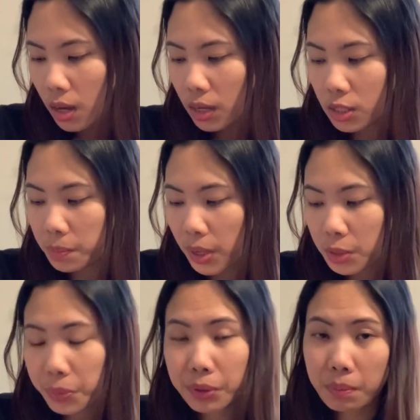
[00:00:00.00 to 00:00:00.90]
his
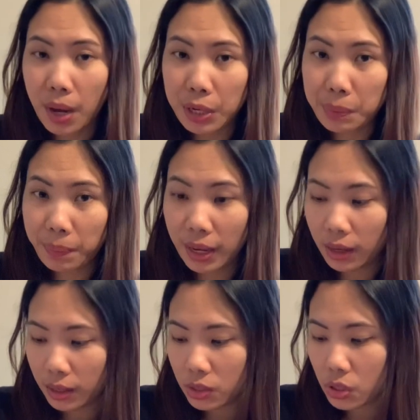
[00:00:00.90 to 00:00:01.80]
passport bio
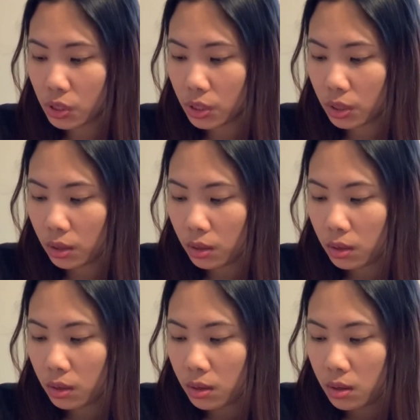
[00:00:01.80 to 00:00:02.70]
page,
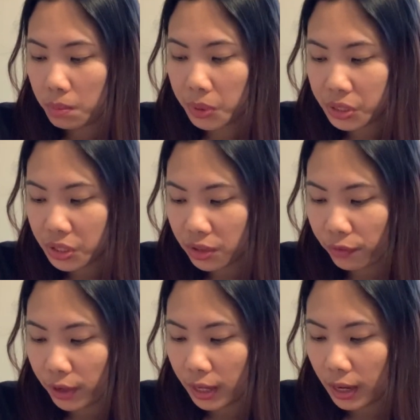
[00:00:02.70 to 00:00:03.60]
birth
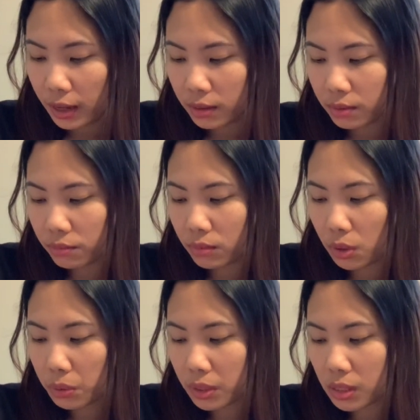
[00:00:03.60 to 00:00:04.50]
certificate,
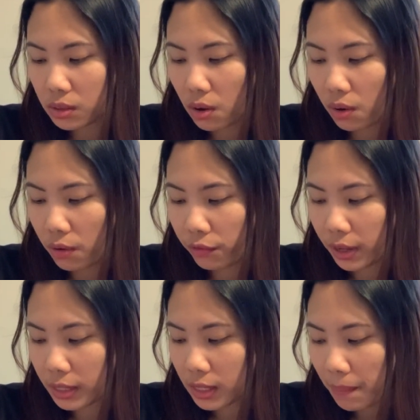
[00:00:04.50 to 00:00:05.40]
notice of
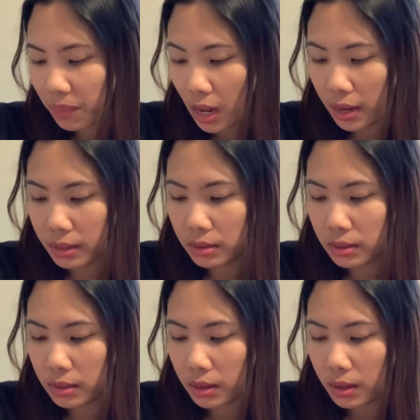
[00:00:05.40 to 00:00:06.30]

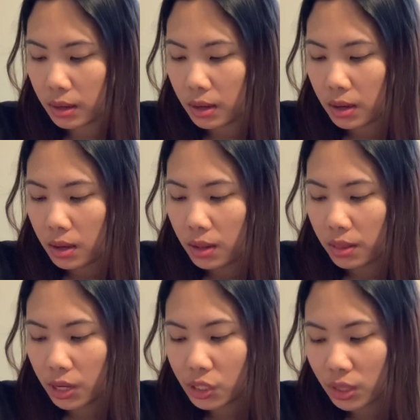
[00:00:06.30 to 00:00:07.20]
acceptance,
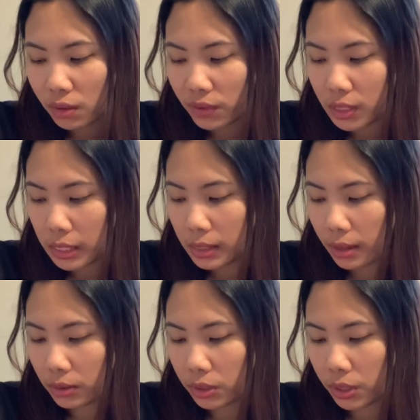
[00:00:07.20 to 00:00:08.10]
National Visa
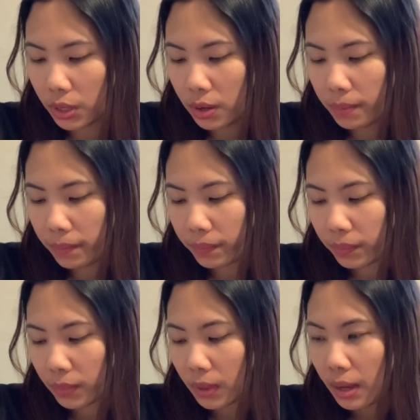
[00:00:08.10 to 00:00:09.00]
Center,
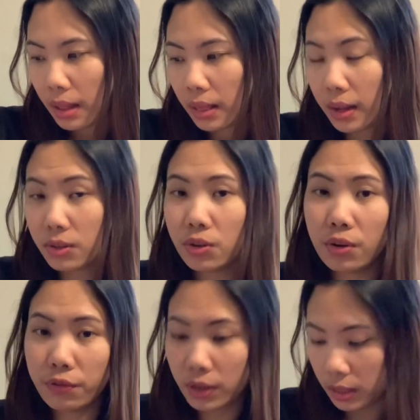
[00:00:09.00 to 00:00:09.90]
letter
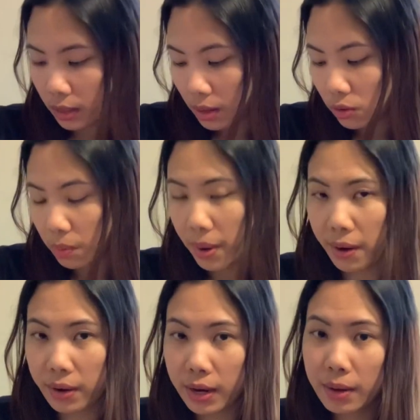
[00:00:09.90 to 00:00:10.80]
of intent to
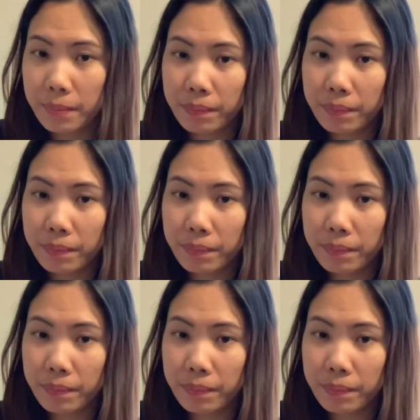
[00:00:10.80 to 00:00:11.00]
marry,